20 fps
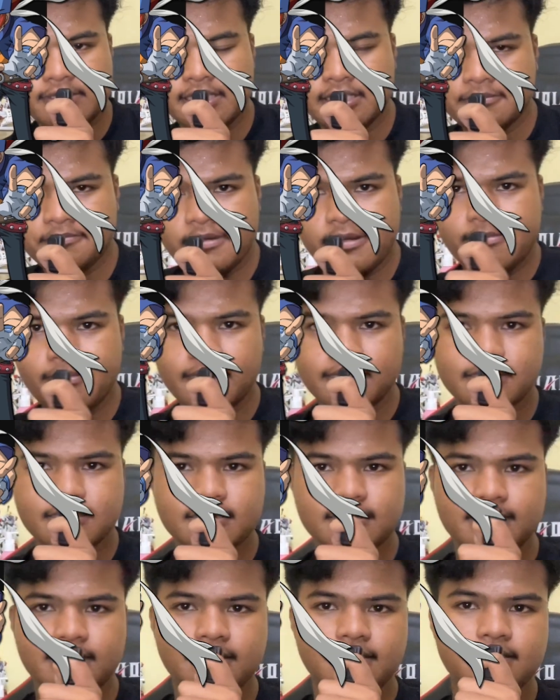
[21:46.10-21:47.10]
is pretty
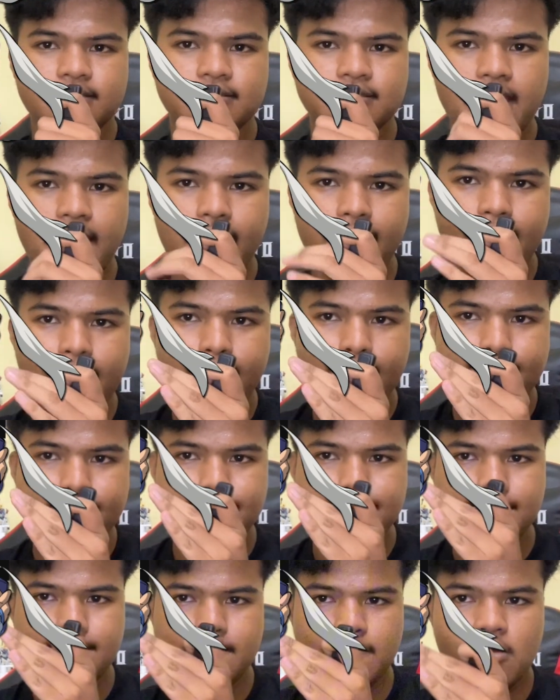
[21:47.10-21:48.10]
much the same,